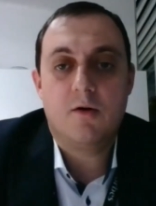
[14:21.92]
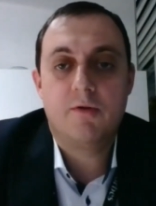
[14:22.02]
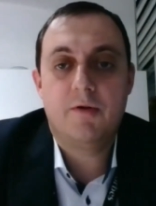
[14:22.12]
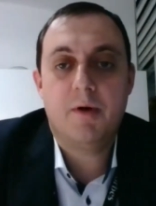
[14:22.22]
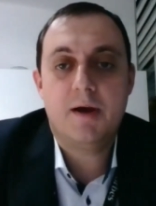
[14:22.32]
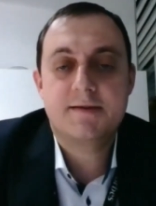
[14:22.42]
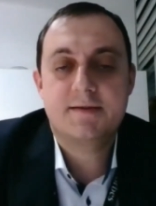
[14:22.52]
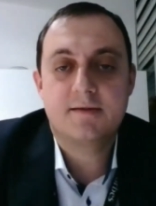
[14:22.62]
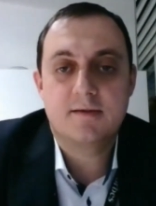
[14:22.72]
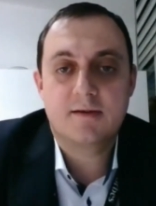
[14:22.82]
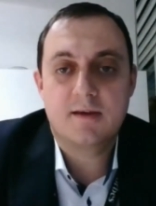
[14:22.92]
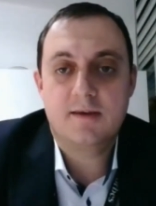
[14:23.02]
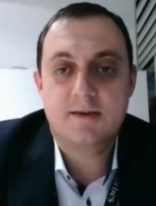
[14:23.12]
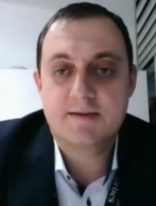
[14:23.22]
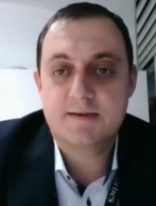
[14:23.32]
on the west,
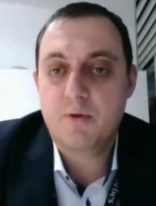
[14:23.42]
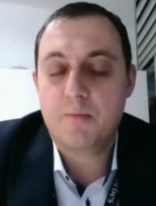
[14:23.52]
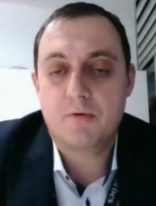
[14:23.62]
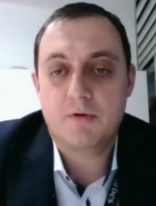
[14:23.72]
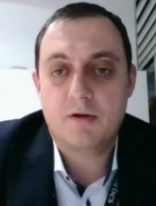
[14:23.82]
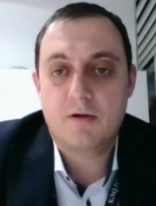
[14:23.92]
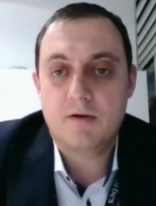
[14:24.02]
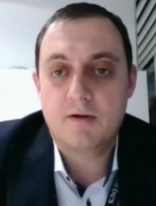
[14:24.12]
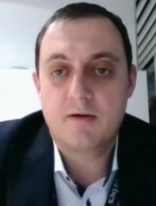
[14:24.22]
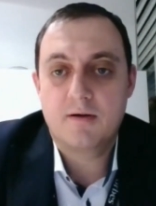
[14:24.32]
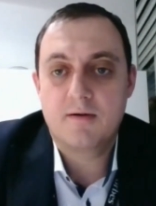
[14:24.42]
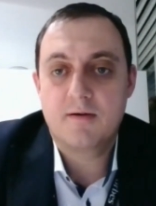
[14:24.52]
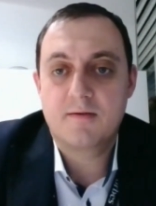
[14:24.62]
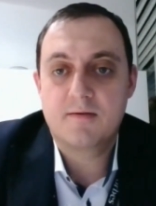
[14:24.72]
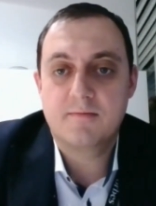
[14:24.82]
it is
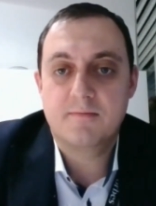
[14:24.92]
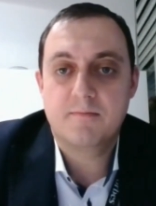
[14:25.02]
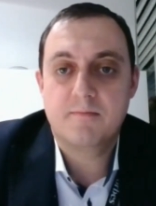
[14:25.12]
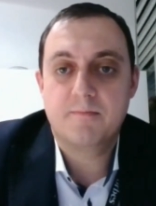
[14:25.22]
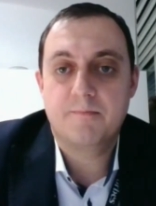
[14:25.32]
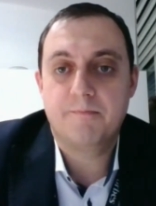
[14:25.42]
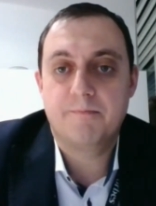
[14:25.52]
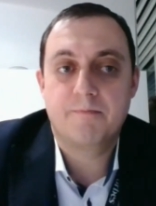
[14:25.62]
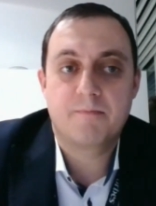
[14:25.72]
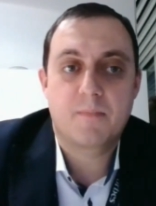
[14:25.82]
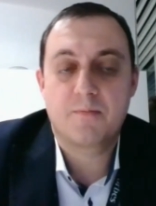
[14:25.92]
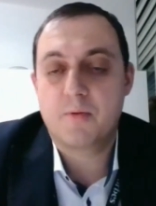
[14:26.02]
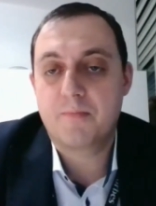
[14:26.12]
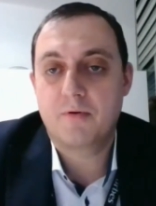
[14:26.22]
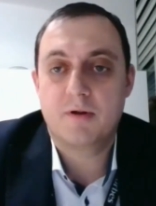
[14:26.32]
popular
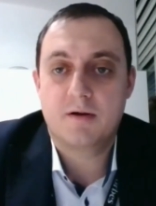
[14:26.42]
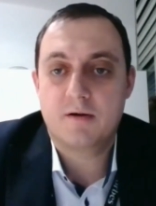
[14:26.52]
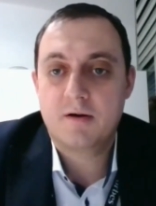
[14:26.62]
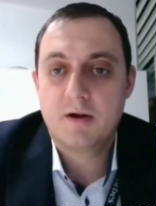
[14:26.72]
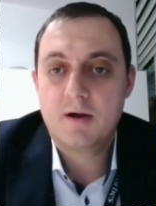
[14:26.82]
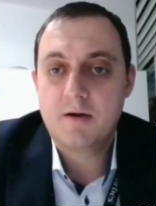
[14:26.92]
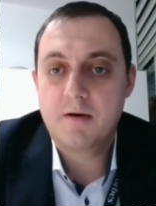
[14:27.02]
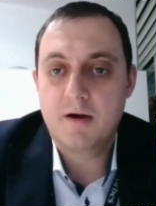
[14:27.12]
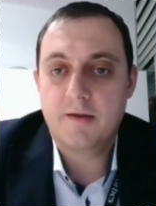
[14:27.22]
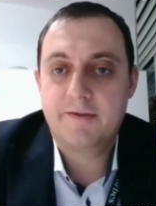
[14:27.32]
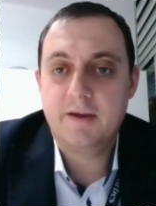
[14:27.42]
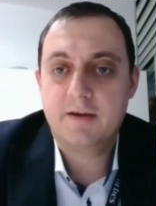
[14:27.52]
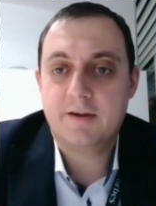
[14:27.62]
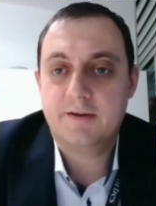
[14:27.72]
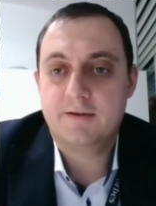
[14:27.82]
popular thing
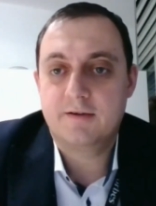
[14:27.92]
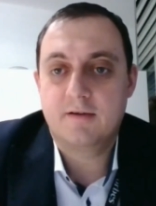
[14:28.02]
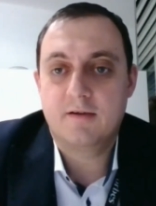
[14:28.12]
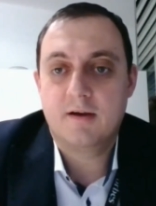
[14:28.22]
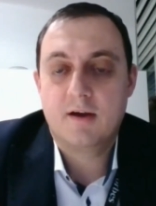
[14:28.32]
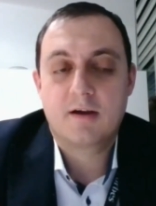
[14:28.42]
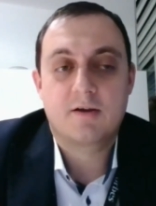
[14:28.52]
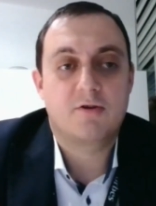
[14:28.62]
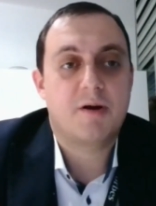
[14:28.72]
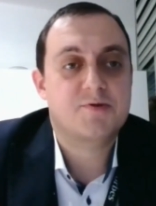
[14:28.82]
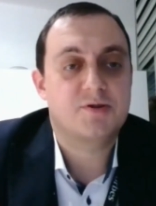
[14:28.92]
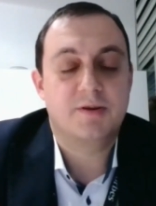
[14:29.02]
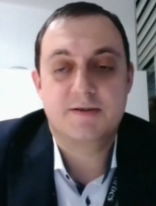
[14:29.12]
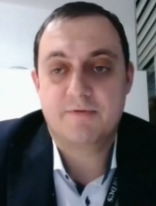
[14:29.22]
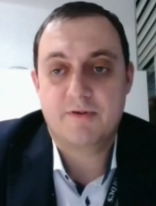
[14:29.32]
that corruption
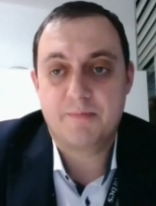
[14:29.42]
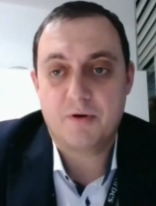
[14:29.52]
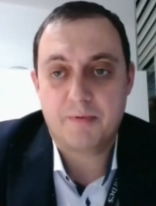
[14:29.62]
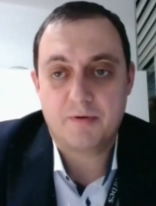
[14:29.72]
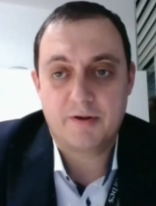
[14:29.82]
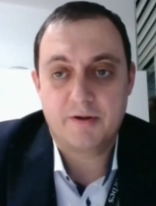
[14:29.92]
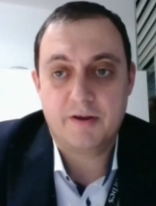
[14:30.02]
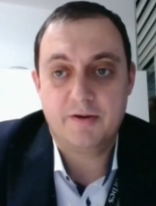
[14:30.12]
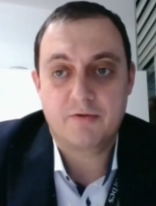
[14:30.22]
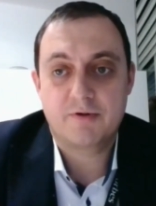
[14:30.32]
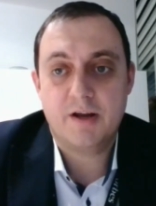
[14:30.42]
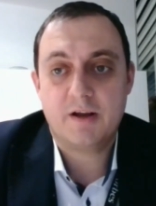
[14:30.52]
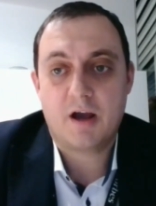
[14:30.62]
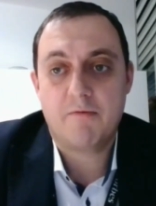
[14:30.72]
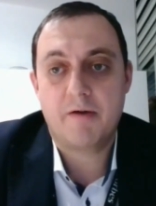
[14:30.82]
is very popular in, Ukraine.
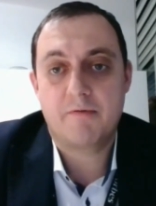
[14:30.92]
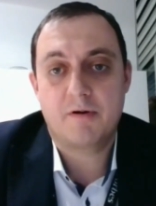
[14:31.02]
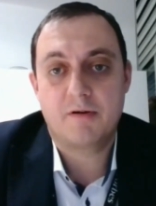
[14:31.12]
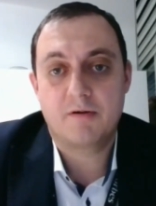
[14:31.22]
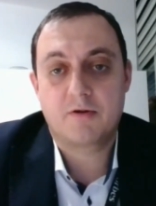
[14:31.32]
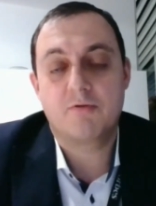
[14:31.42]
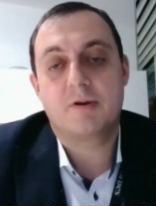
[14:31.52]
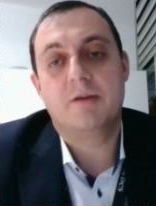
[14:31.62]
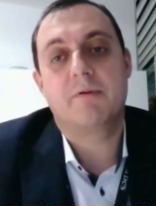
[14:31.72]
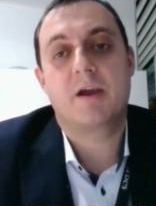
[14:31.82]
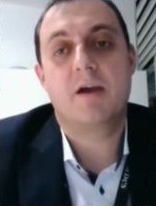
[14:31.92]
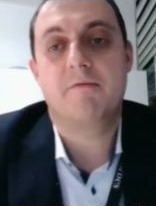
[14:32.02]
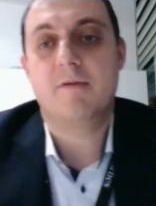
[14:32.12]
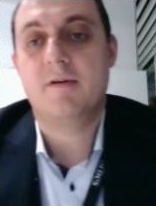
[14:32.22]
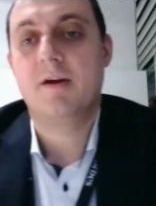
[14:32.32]
However, currently we have